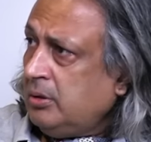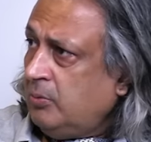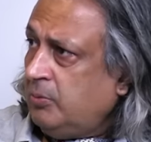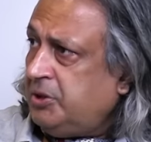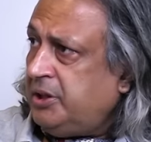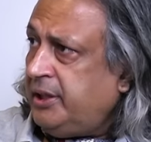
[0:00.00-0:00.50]

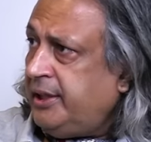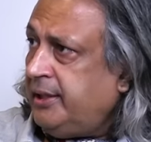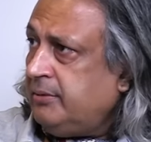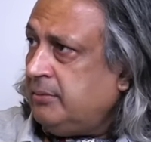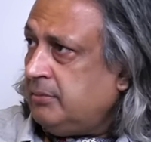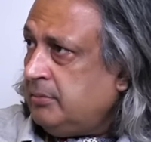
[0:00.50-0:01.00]
which
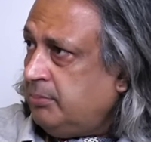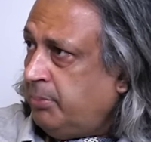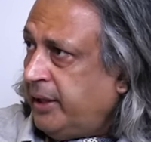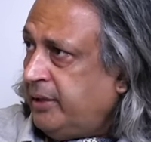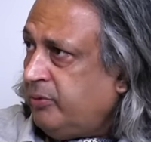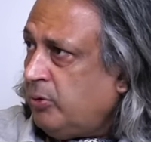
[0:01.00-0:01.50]
India
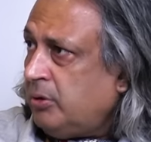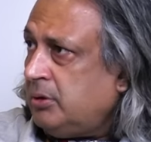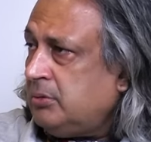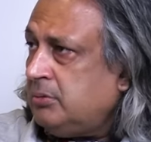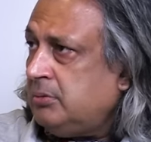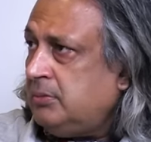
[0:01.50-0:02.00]
bid
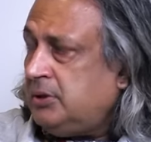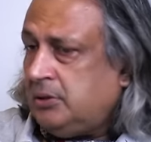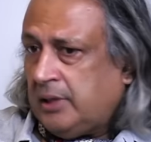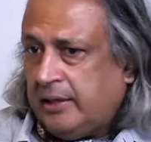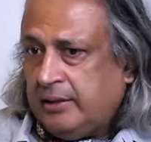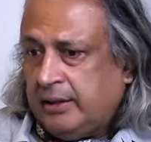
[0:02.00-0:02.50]
for,
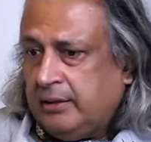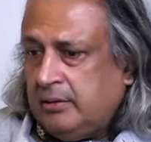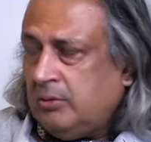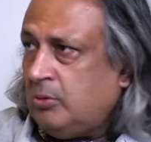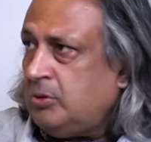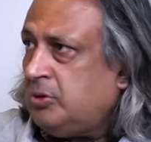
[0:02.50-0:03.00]
which I had
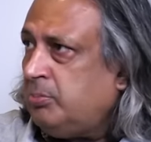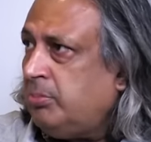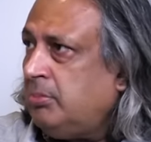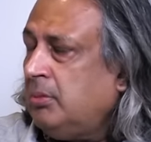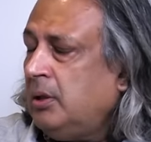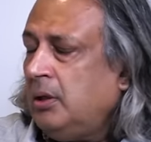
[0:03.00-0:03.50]
also
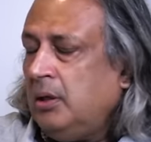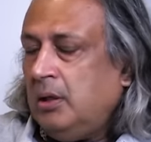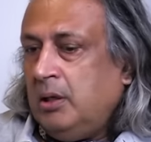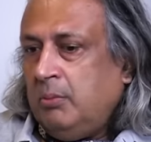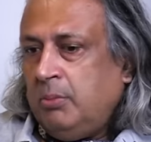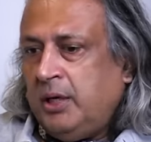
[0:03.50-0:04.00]

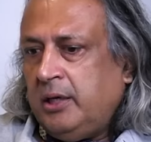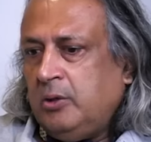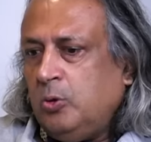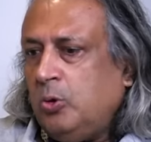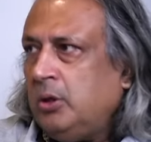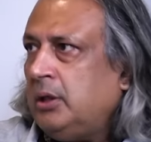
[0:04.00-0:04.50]
played a
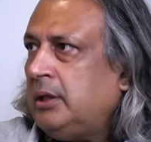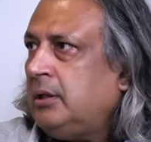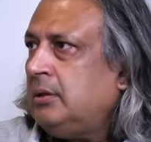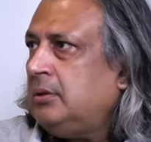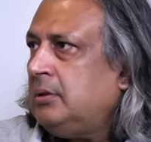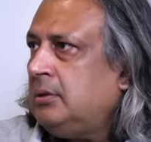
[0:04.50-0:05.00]
role
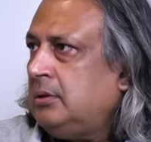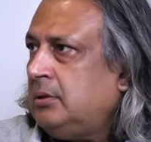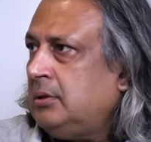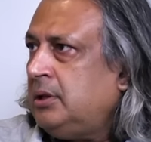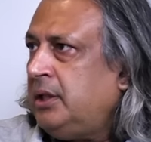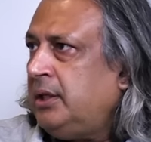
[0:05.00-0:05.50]
in
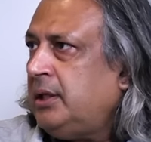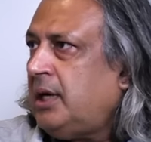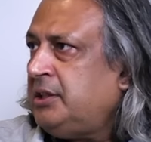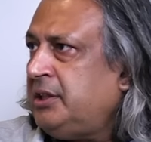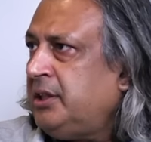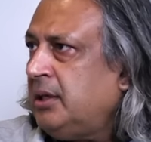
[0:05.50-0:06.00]
the
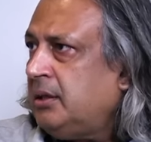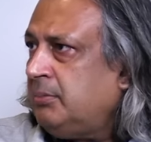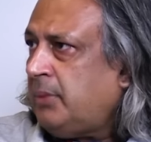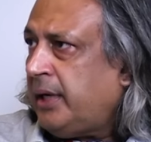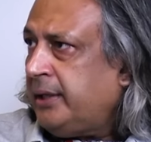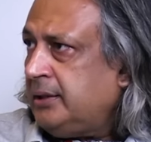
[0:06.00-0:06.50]
Haji Gag
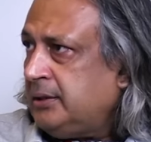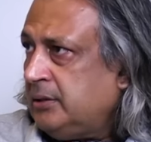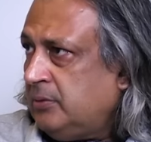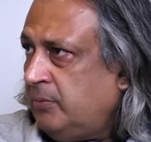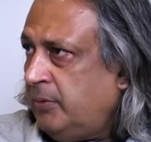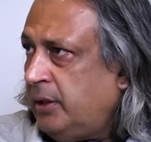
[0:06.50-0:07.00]
mines.
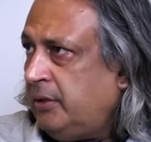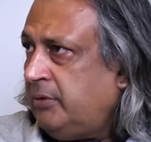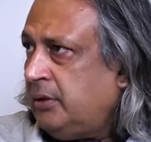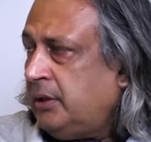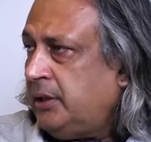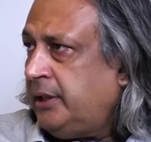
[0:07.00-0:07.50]
Okay. Where
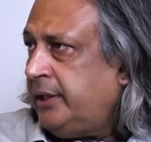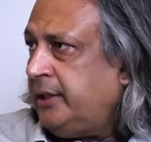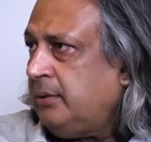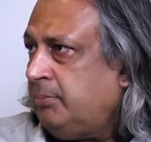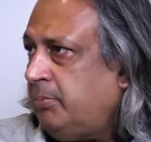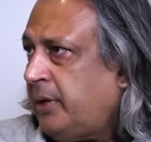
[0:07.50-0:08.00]
in
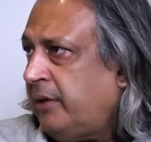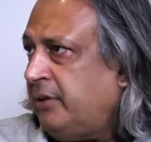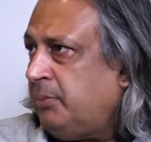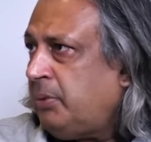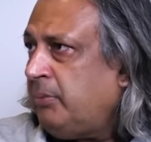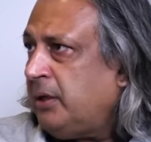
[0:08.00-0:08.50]
India,
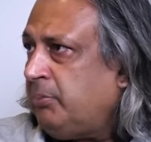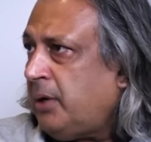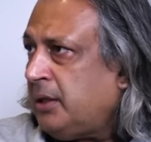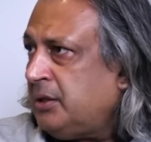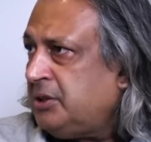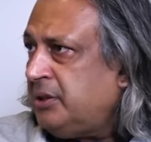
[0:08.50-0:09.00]
private-public
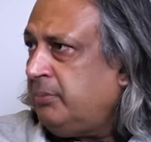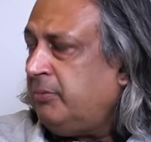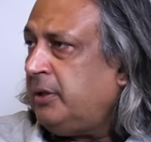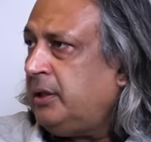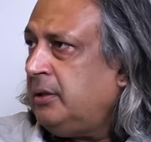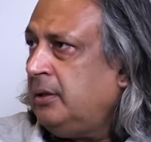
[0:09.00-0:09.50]
partnership,
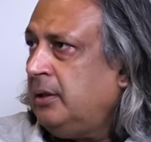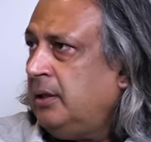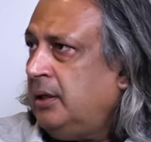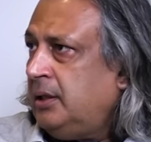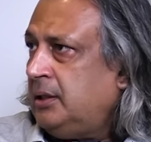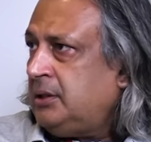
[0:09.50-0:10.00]
but
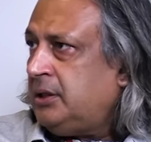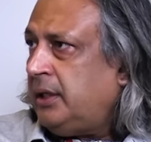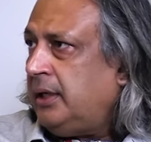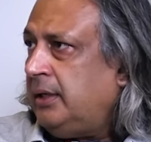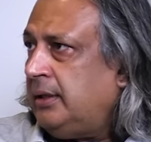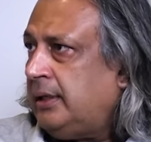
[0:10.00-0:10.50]

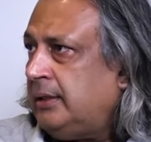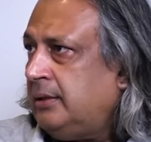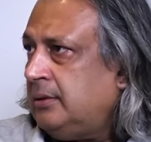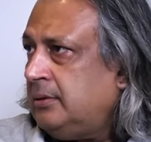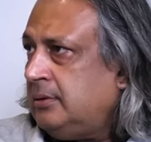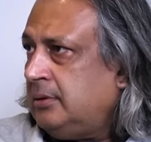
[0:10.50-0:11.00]
SAIL
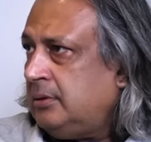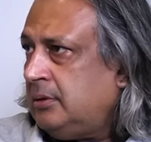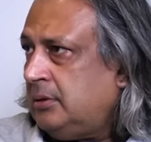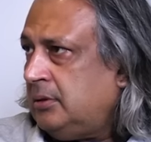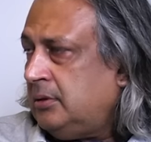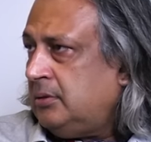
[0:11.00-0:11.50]
and
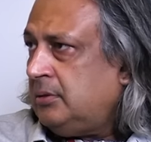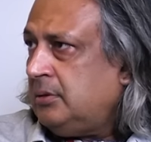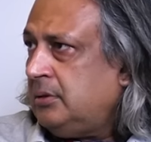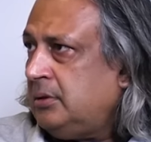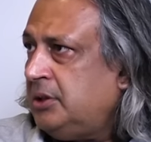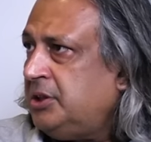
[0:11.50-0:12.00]

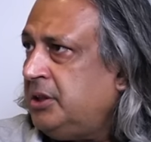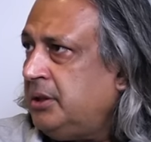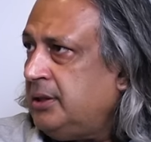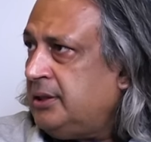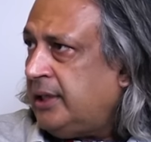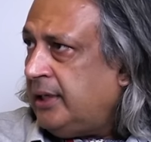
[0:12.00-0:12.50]
the
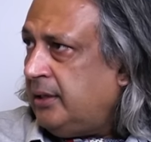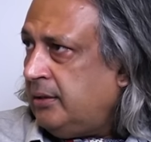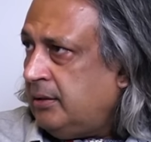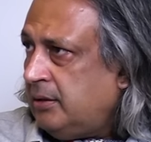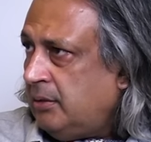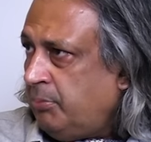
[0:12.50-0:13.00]
Jindals had
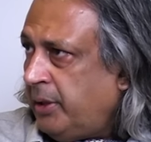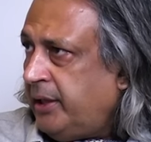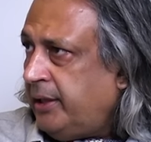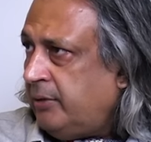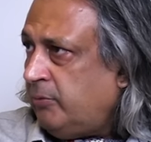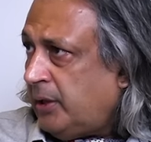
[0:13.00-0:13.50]

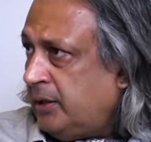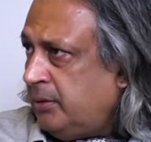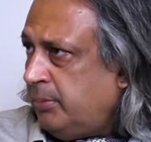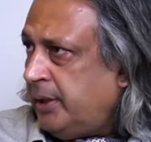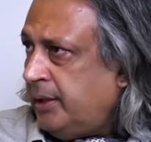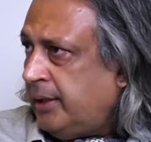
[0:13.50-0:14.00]
bid and won the
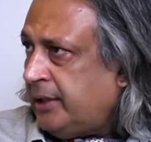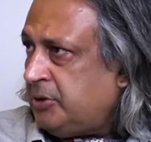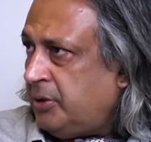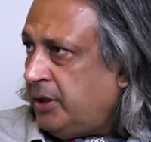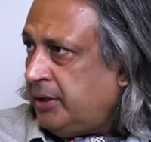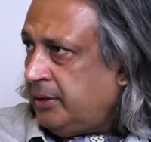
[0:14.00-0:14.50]
bid
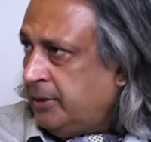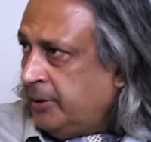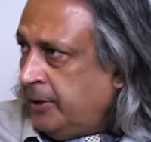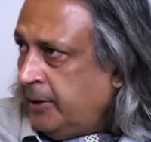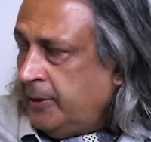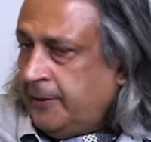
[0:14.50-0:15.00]
actually.
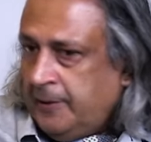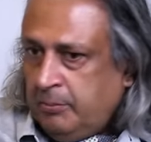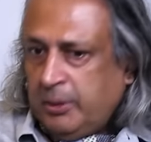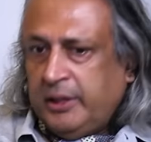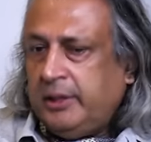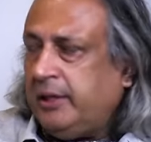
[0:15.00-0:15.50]
Okay. But it